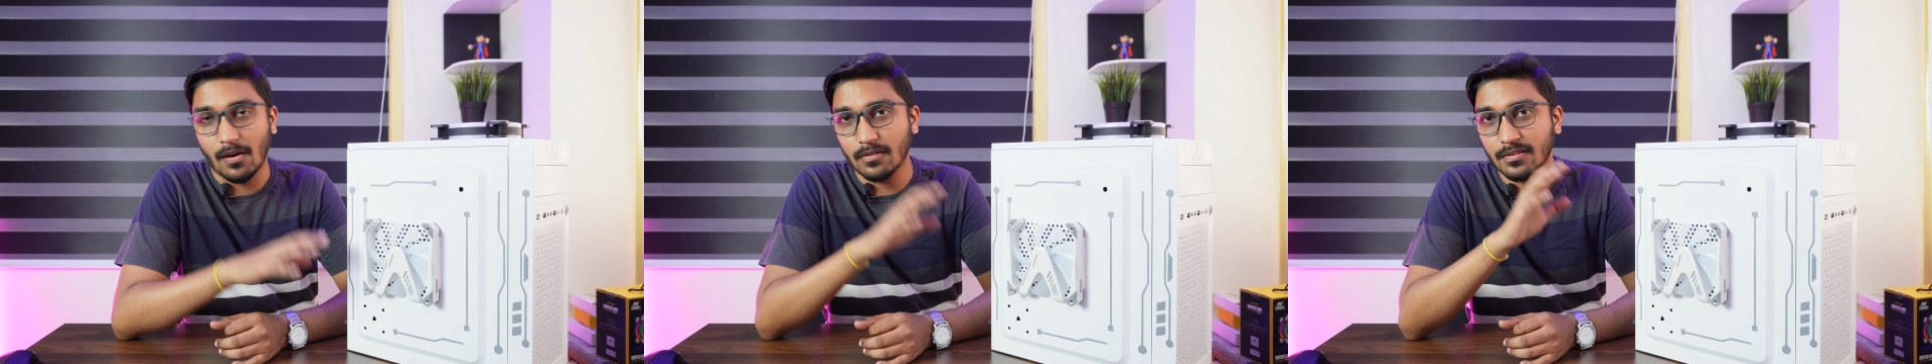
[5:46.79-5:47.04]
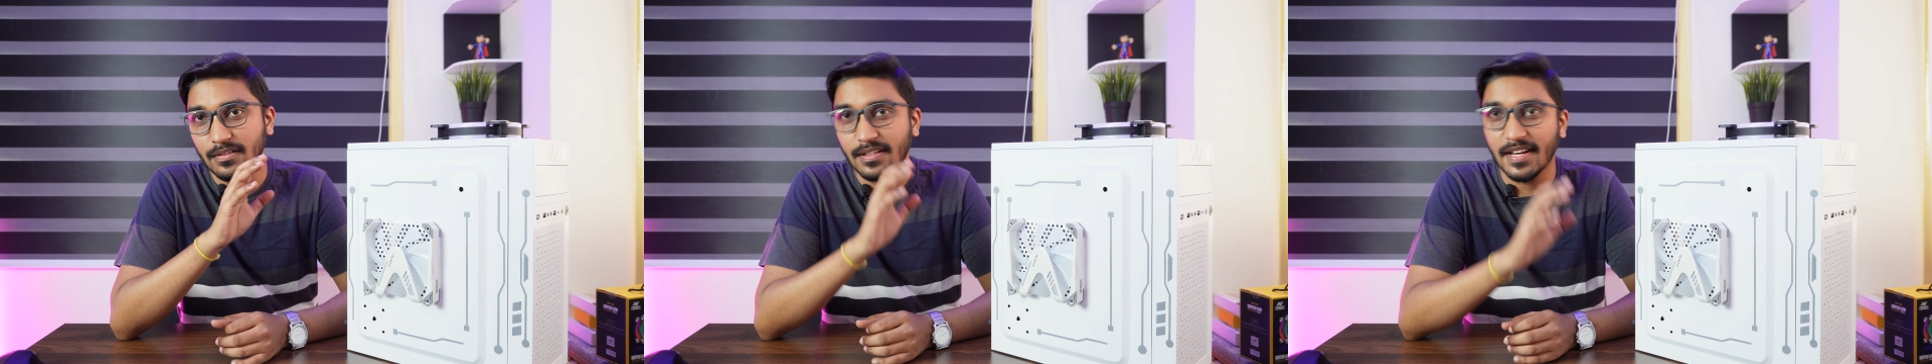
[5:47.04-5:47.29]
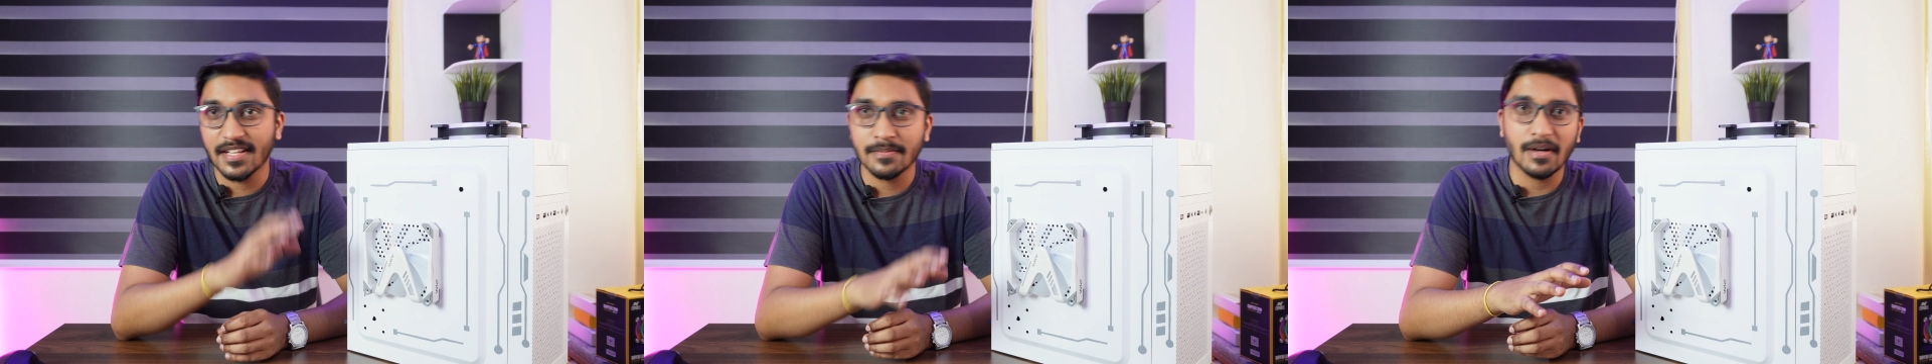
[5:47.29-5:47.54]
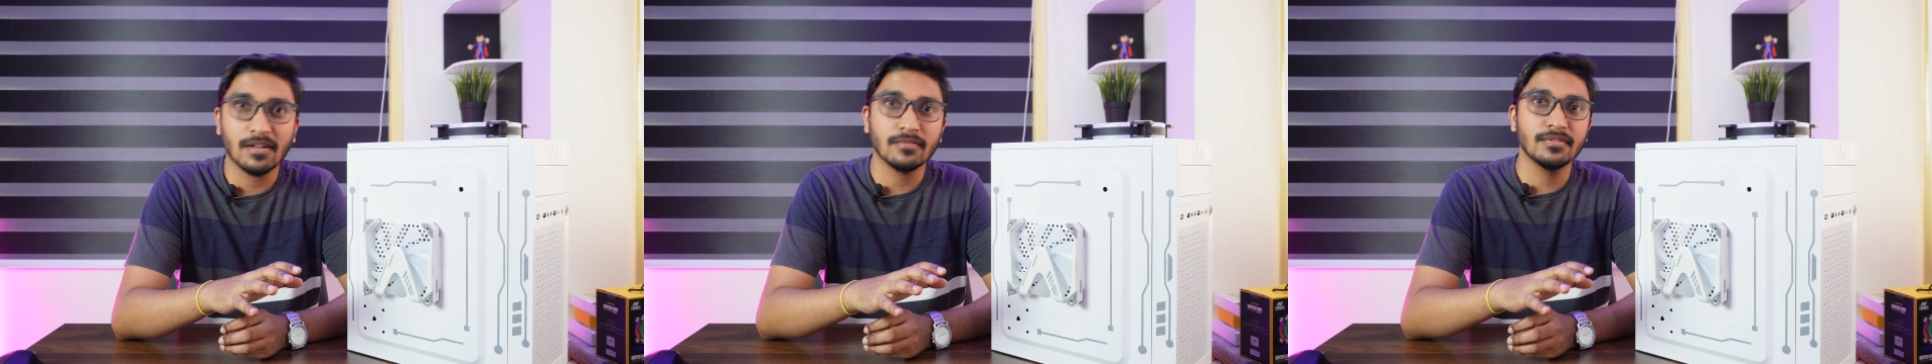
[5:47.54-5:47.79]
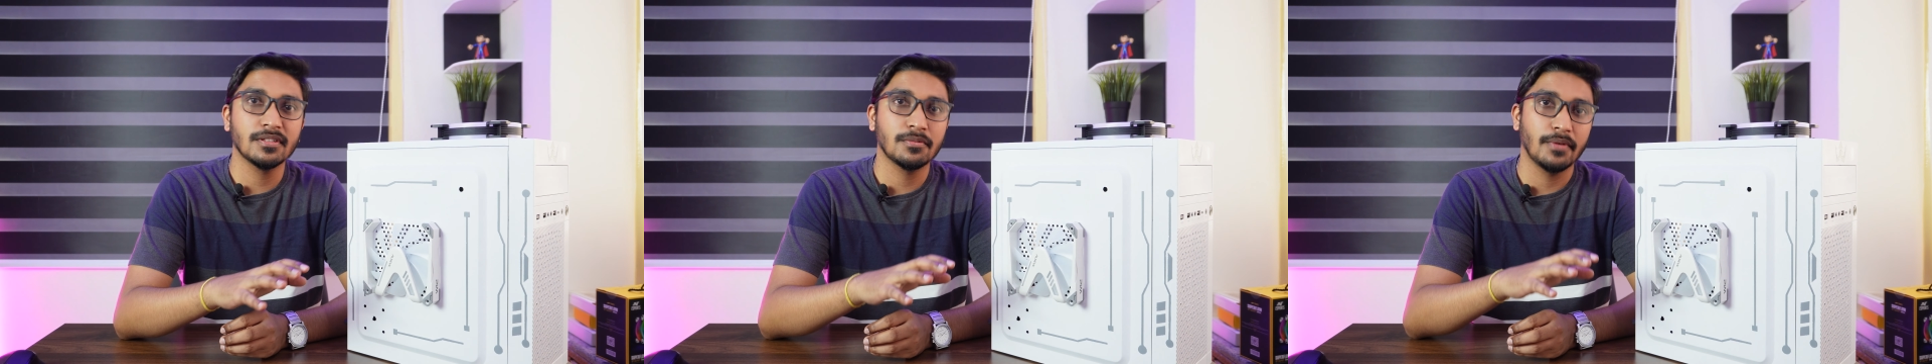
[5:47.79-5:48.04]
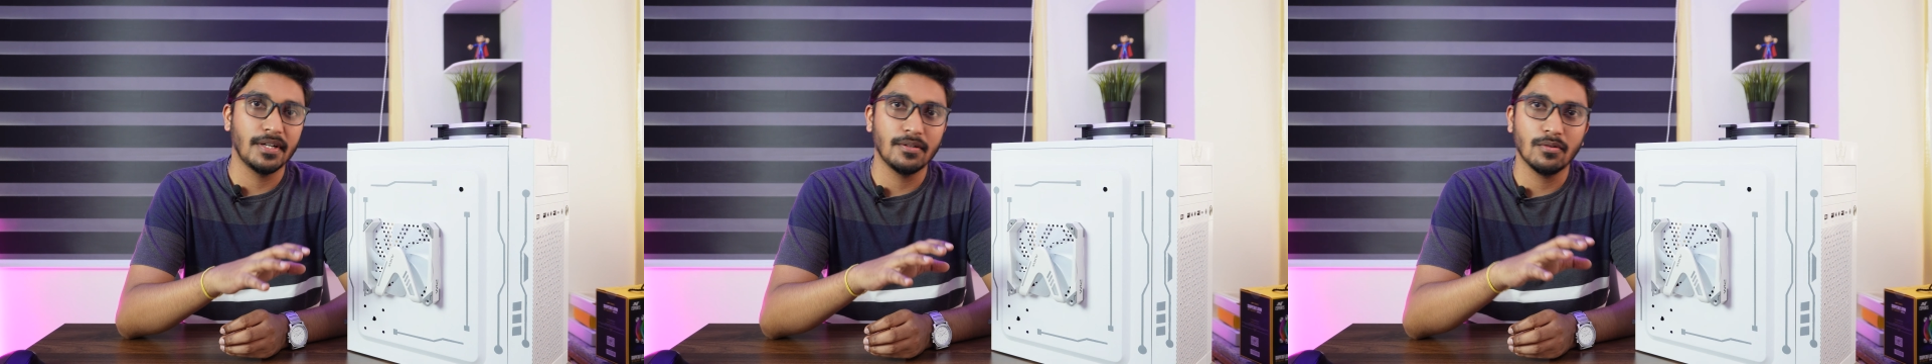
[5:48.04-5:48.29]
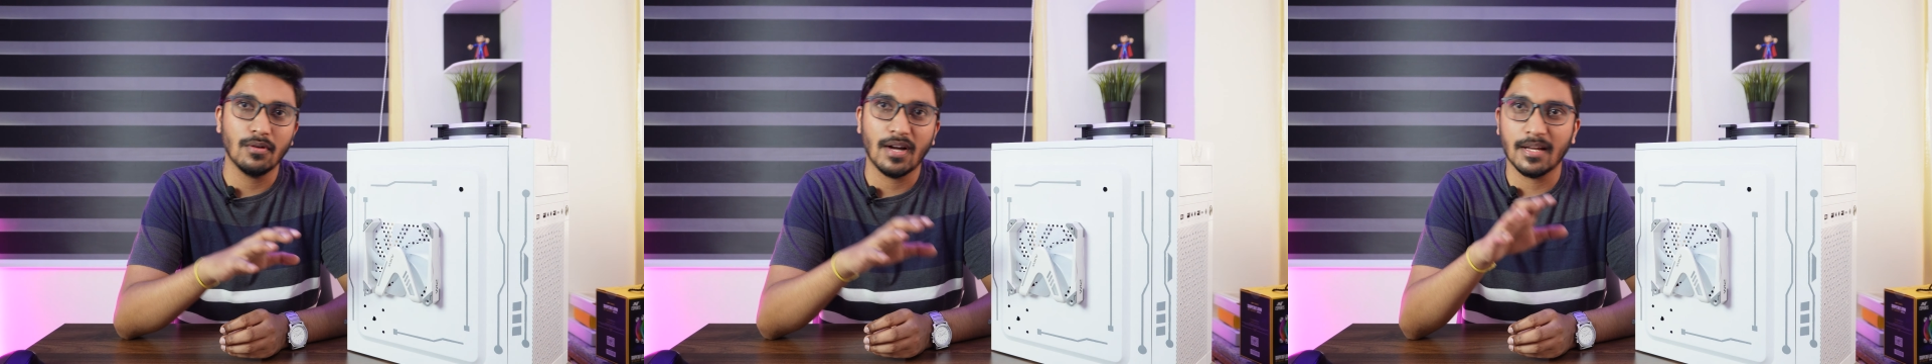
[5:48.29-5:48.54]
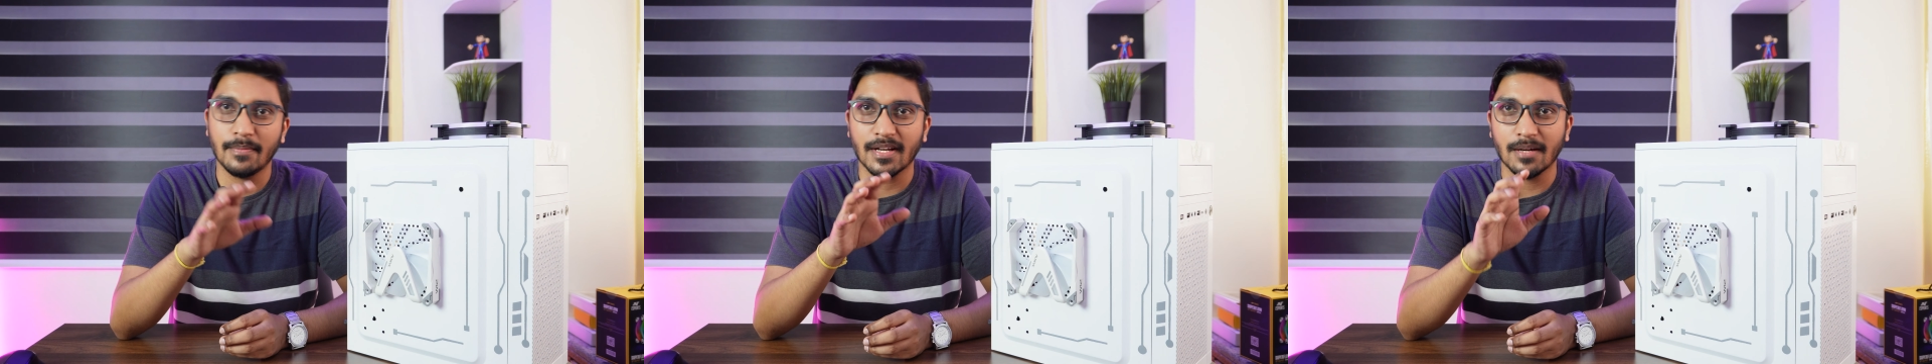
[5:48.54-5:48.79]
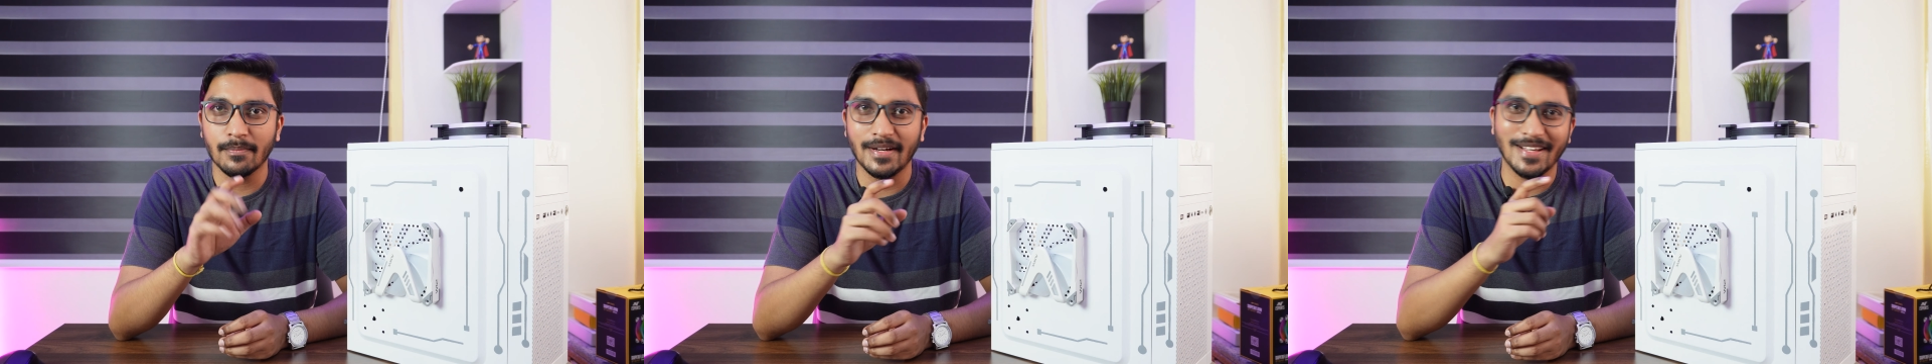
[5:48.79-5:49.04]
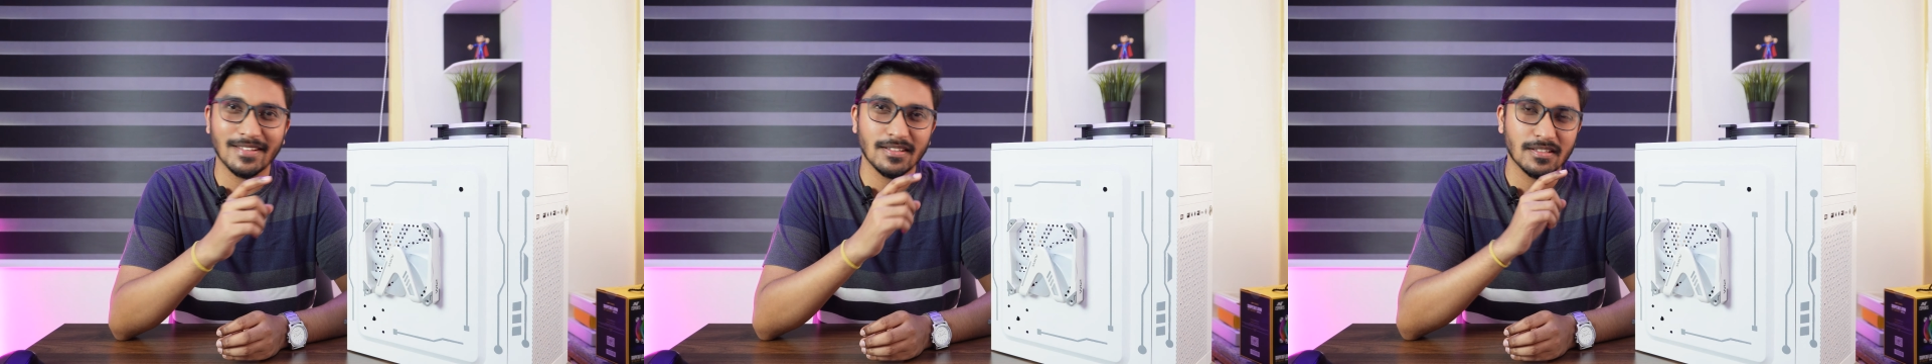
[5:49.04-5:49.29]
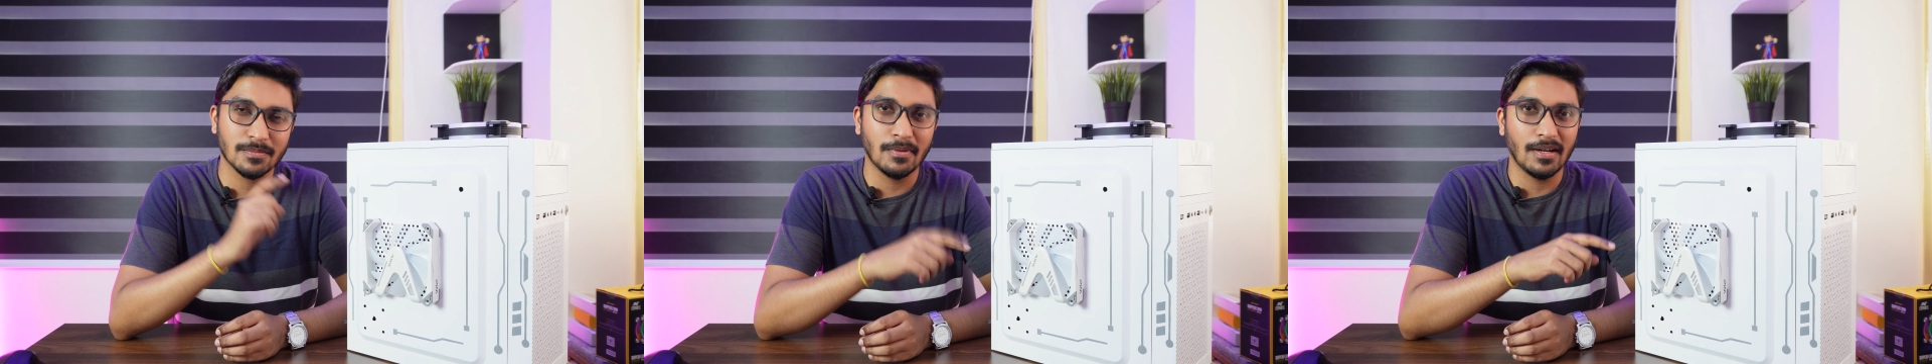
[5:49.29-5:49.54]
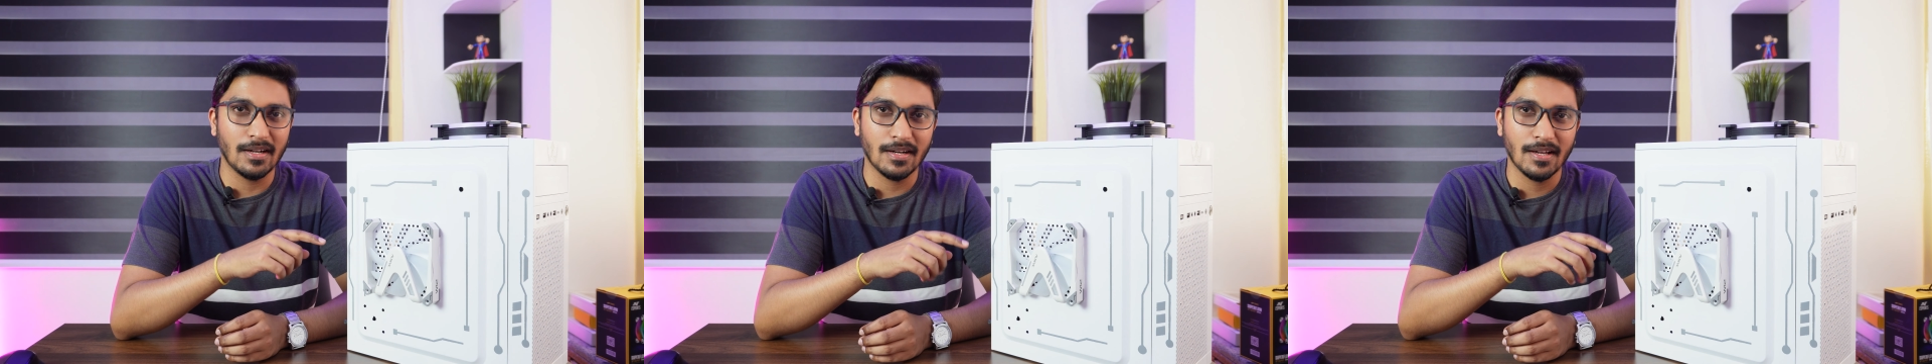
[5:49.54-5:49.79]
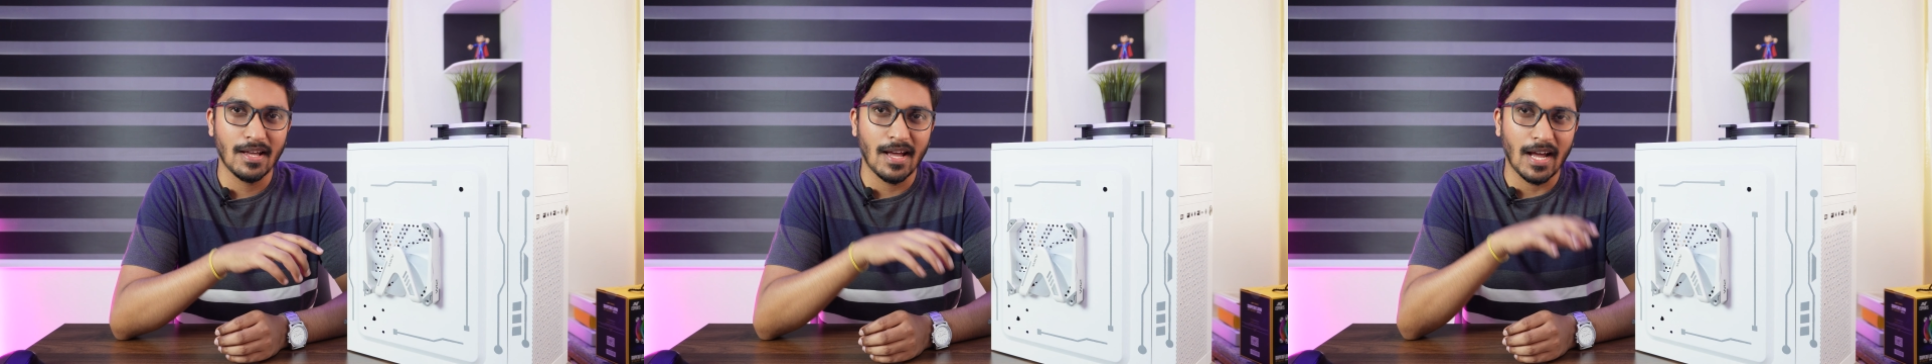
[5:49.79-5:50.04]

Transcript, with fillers: Also in the next part of this video, I'll be completing this build.